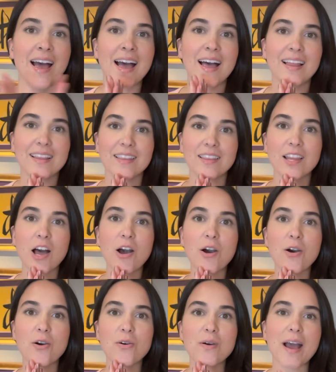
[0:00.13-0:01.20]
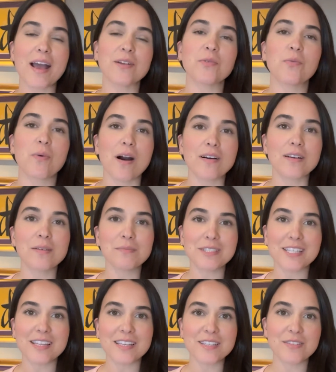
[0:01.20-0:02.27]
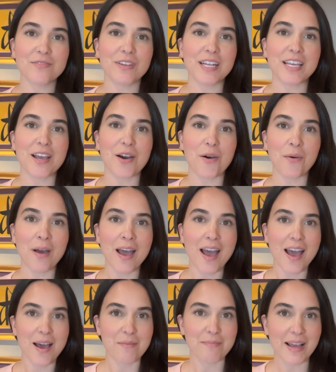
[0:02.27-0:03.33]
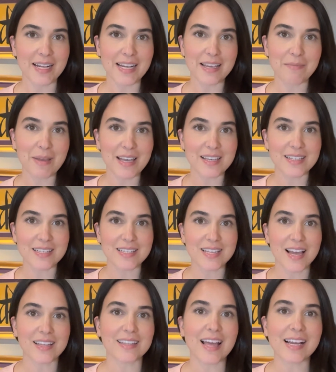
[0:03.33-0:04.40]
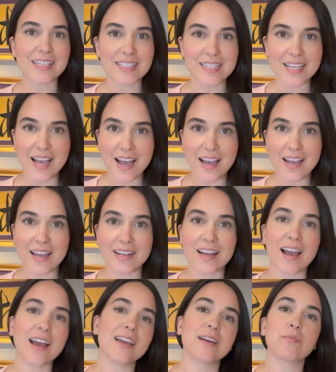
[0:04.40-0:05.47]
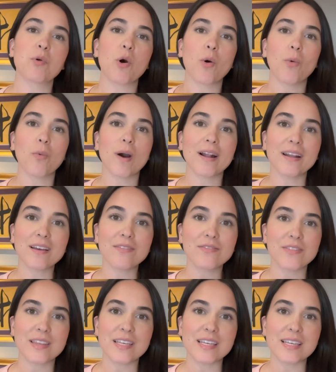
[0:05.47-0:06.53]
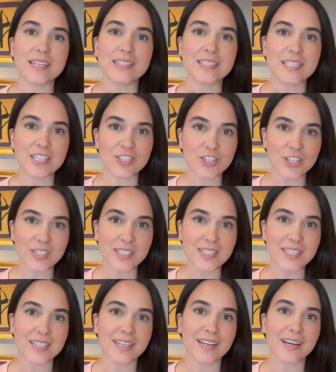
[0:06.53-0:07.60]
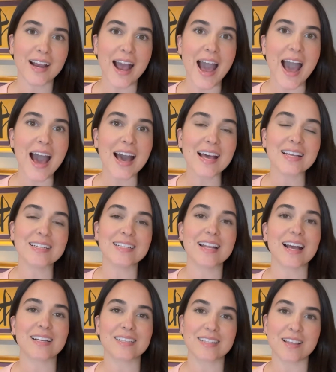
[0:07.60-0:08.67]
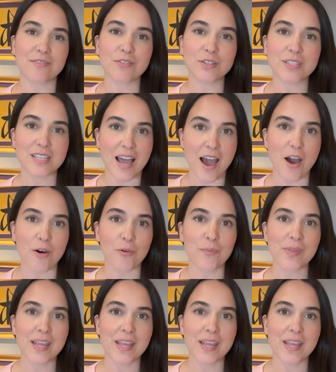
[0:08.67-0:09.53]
Hello and welcome to this video. My name is Alexia and I am one of the teachers here at Next Level Tao.